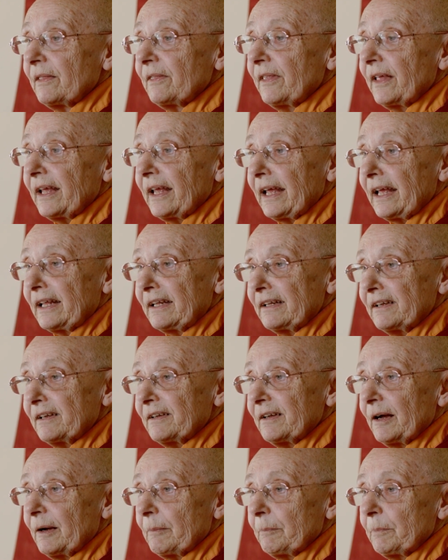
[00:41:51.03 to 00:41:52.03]
they
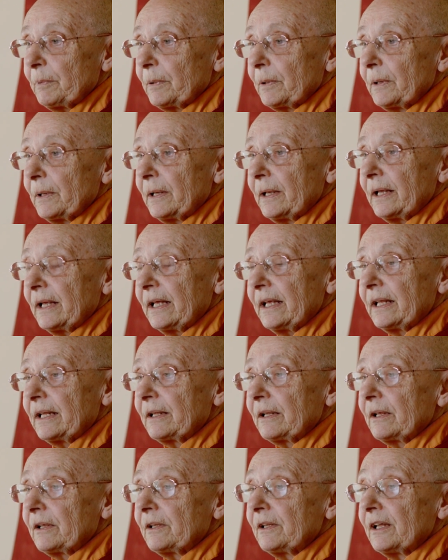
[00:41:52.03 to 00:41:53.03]
ended up
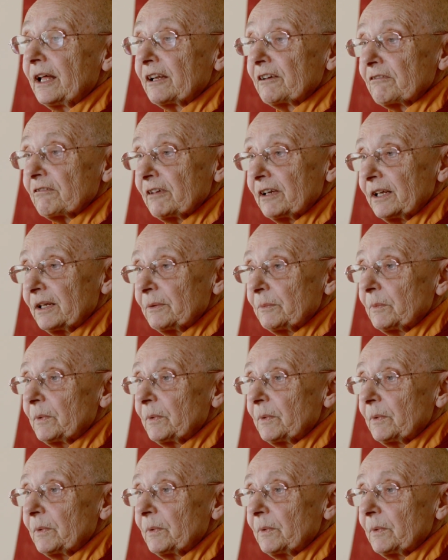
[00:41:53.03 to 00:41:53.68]
in a nunnery